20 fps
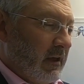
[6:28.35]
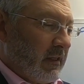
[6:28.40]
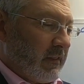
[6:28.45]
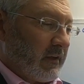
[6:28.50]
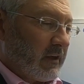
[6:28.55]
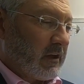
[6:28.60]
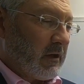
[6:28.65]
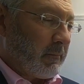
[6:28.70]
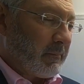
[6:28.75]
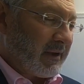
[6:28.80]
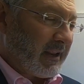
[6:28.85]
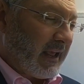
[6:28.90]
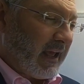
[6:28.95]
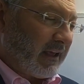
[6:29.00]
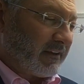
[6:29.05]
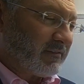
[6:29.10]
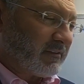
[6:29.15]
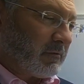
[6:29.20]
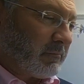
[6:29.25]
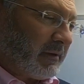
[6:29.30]
The company
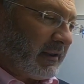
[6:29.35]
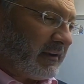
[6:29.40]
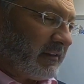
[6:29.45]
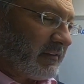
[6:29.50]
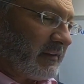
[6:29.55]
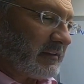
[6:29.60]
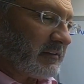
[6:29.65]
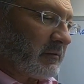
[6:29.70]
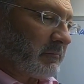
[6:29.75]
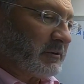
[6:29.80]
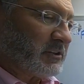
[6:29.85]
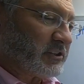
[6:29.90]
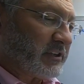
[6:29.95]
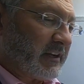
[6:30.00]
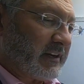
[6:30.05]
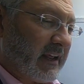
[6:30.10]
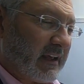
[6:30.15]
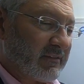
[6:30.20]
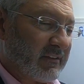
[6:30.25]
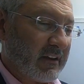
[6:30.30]
estimated that the
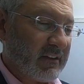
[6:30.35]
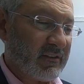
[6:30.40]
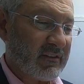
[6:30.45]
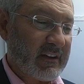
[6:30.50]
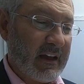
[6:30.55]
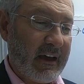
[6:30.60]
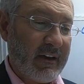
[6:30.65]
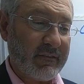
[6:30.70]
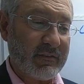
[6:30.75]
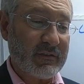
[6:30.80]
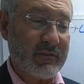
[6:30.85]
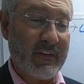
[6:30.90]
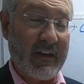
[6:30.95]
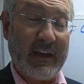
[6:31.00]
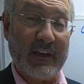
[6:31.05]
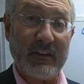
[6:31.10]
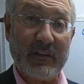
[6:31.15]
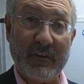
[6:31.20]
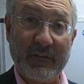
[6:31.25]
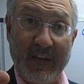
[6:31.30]
machine has a salvage
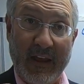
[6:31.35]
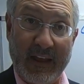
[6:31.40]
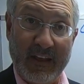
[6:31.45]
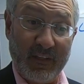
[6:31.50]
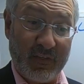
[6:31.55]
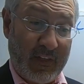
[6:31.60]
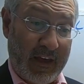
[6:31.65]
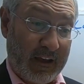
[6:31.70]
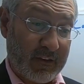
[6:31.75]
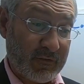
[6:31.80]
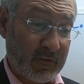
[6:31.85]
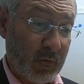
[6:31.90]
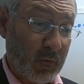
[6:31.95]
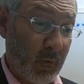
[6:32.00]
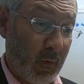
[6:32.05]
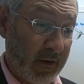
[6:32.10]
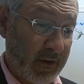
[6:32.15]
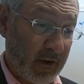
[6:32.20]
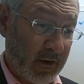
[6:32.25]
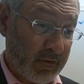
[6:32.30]
value of
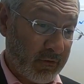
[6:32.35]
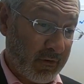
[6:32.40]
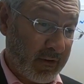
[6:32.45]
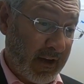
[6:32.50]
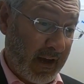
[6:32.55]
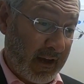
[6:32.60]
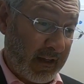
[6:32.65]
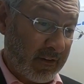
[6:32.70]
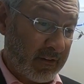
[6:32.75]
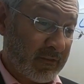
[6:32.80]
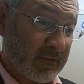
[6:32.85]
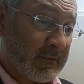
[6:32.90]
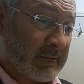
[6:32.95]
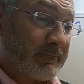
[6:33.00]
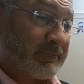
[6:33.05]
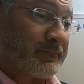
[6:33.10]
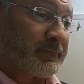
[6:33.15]
$8,100.